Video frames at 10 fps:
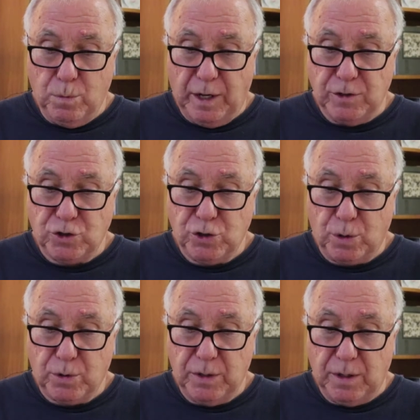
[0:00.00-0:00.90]
raise
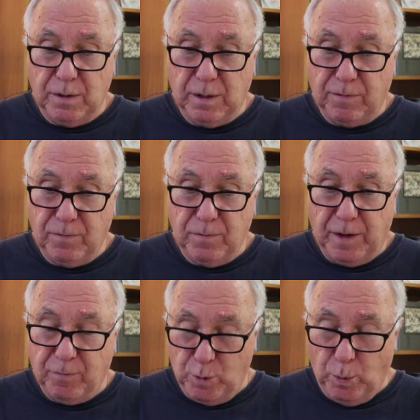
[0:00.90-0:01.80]
children
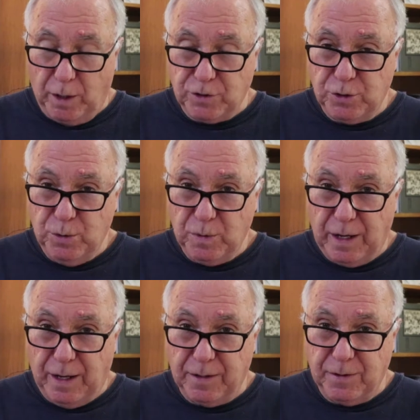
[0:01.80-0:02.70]
if we want to,
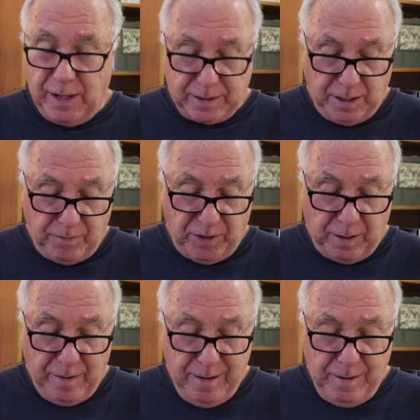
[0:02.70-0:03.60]
and that kind of
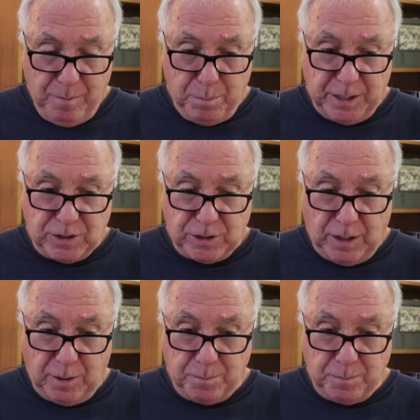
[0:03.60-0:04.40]
thing. But